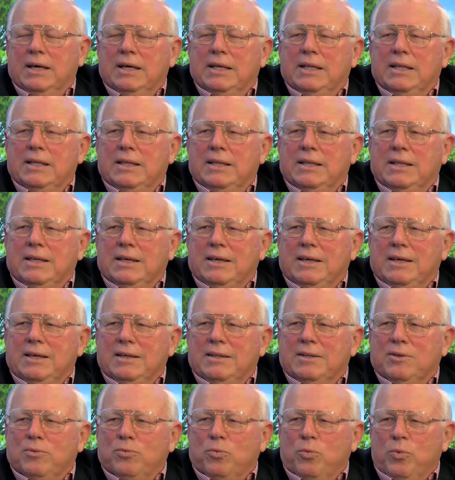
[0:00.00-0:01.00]
The
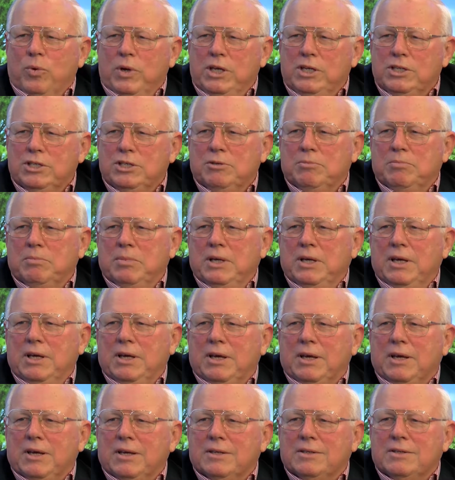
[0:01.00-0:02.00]
reason
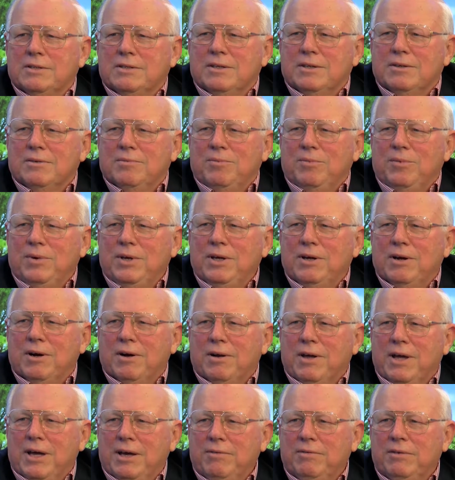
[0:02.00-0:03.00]
being is that we are
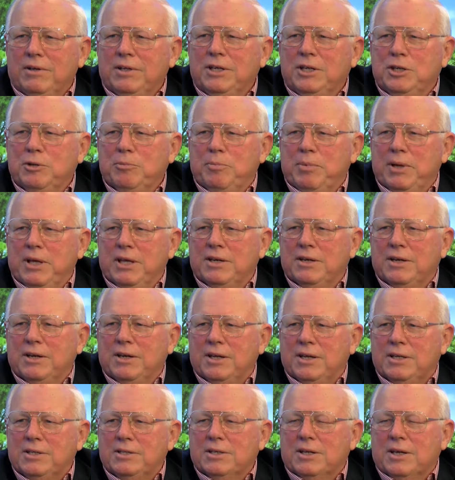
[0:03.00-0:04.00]
heavily dependent
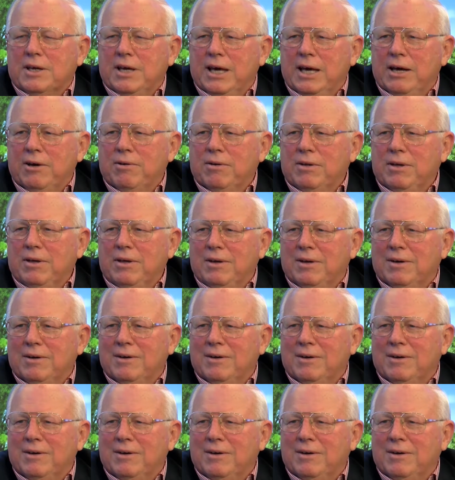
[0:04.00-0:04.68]
as a county